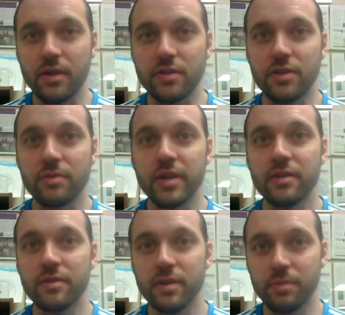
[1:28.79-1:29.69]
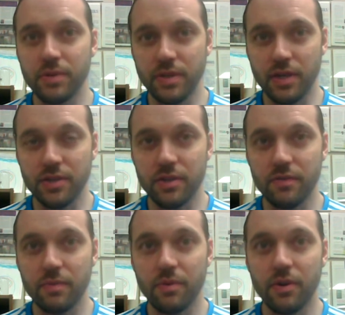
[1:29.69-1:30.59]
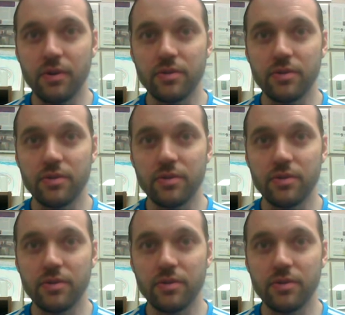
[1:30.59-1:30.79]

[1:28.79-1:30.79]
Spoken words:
surrendering possession of the ball